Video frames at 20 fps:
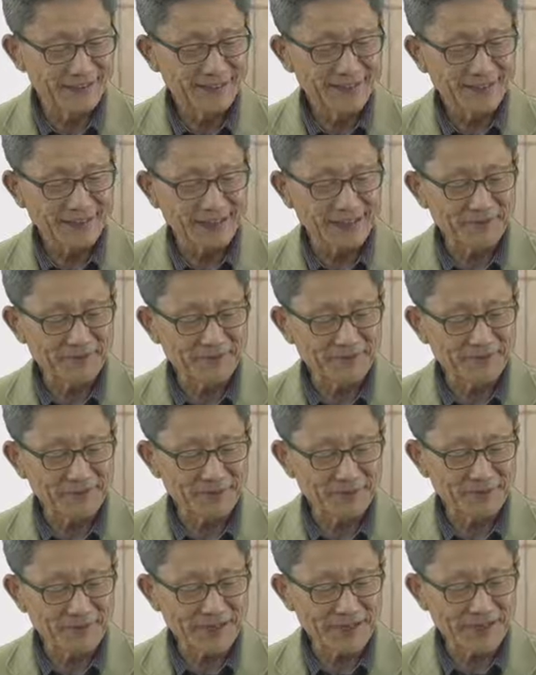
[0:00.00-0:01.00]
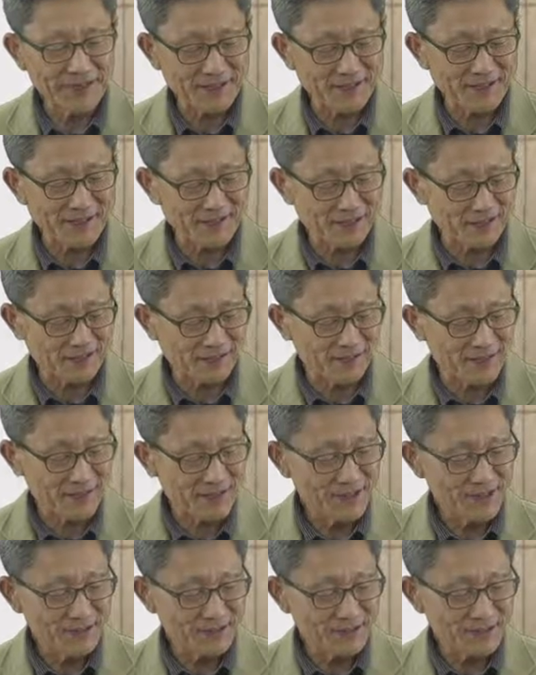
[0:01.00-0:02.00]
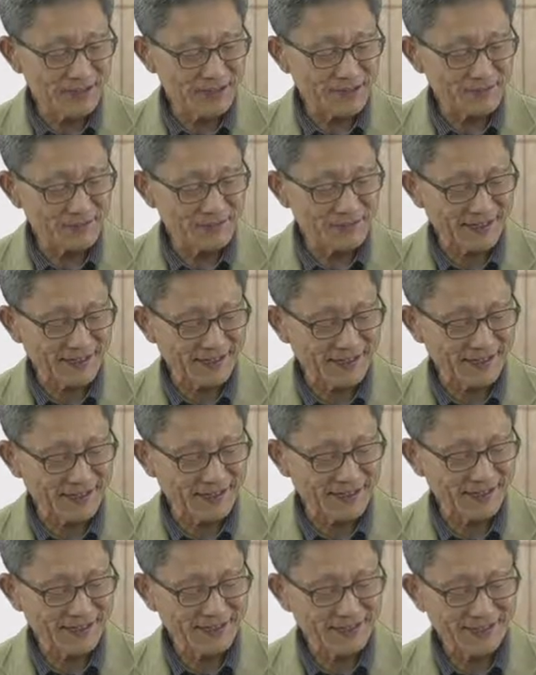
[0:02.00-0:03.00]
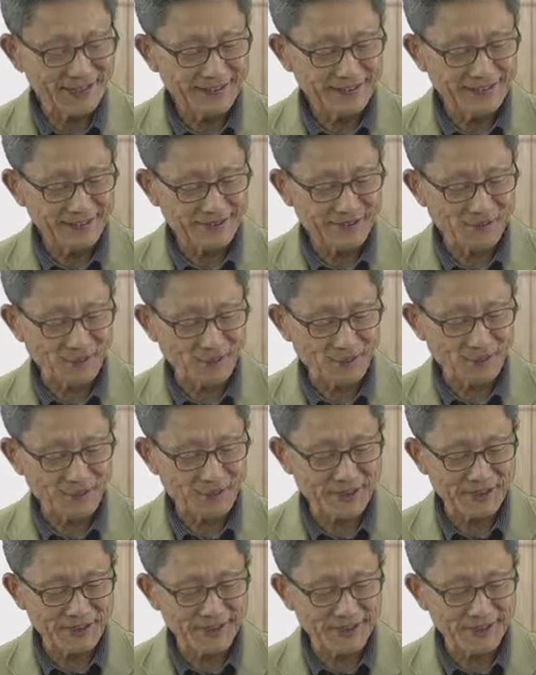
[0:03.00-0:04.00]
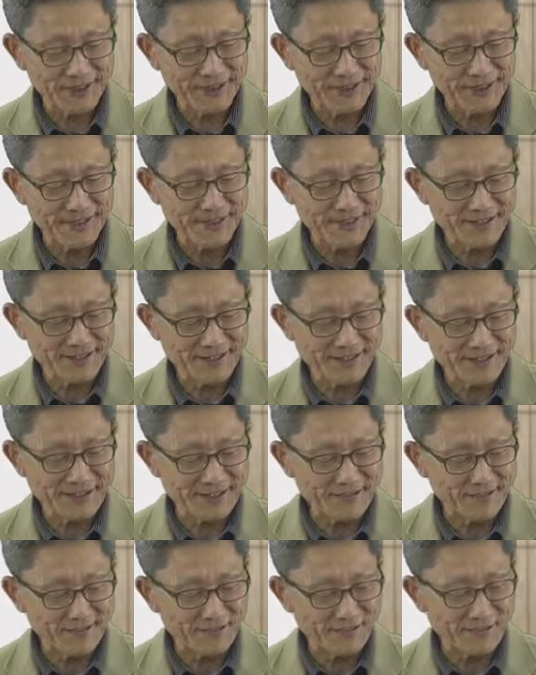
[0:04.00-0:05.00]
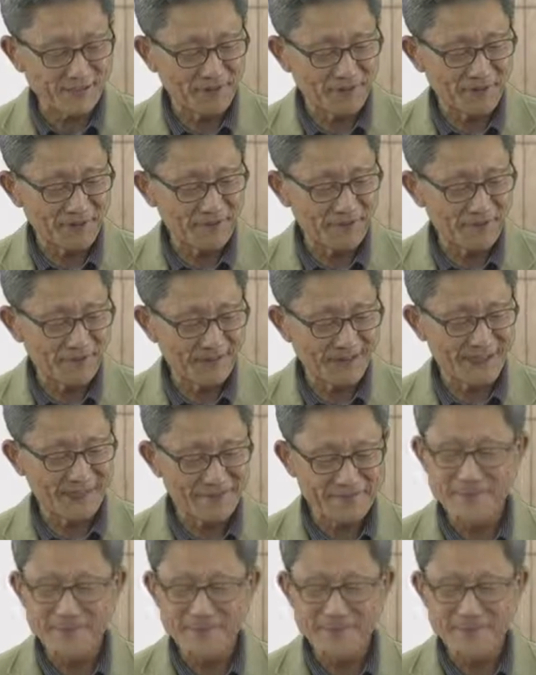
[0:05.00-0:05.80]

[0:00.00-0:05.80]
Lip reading: therefore from this equation, you simply get the solution in such a simple form, okay?